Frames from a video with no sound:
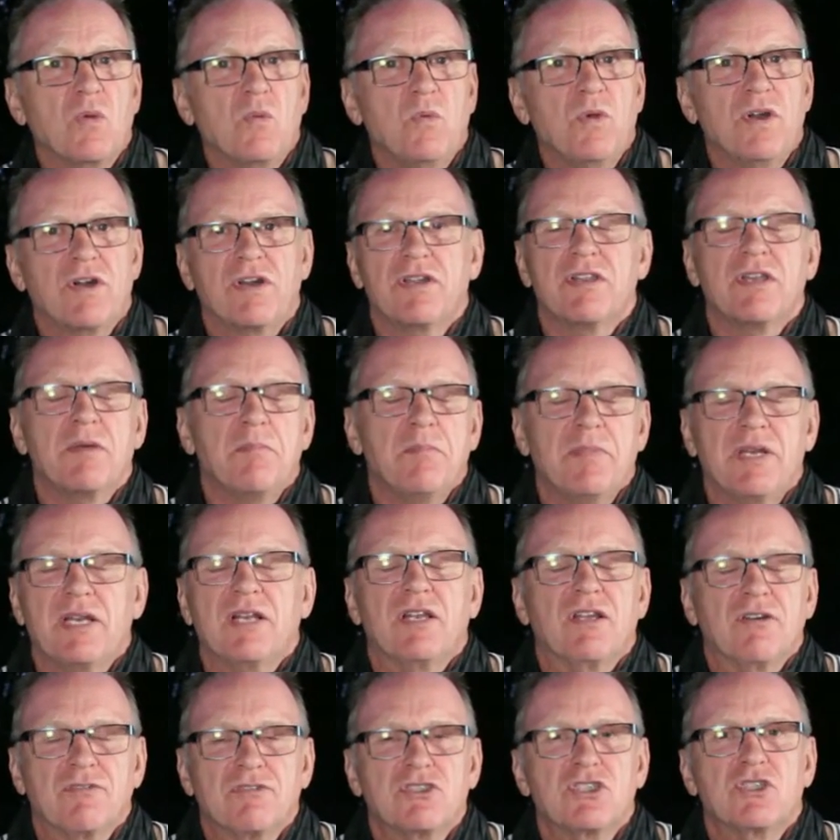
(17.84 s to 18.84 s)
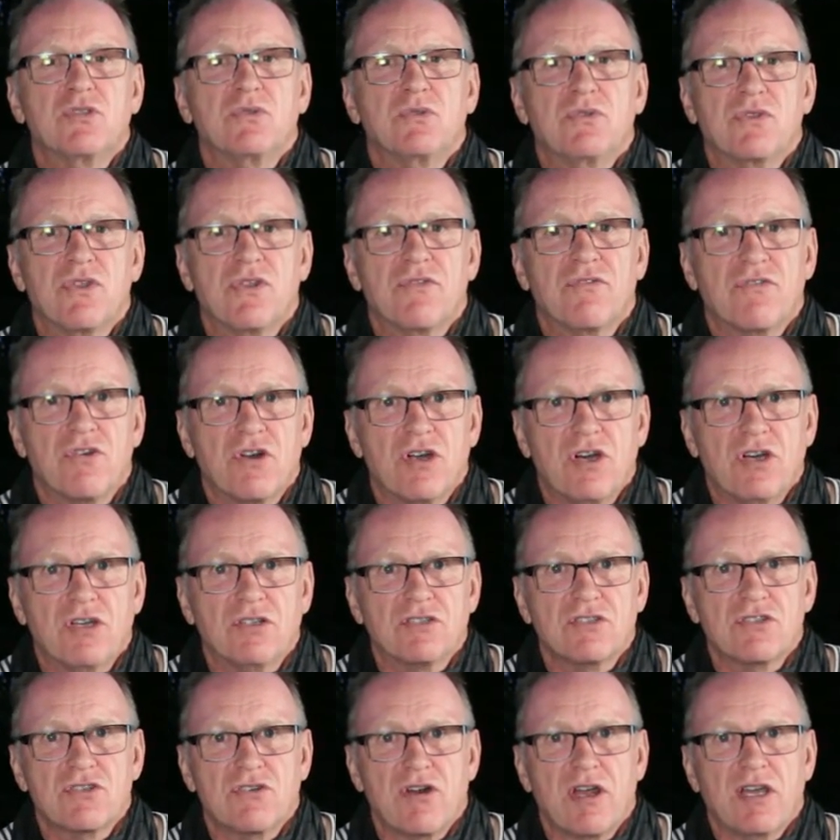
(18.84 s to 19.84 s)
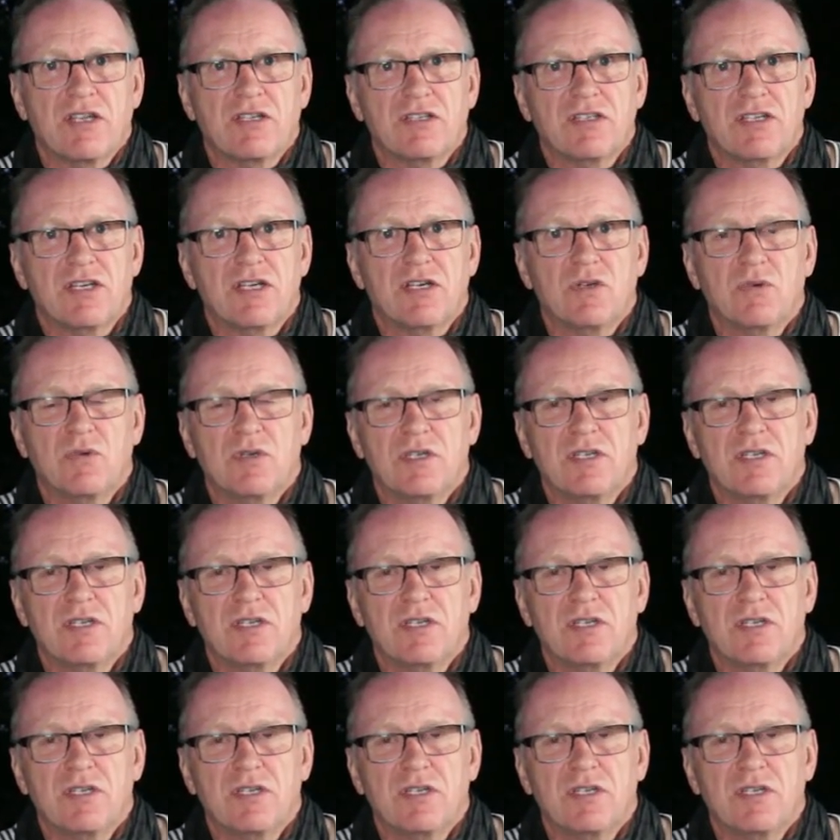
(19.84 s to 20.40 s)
we're in the middle of Tour de France right now,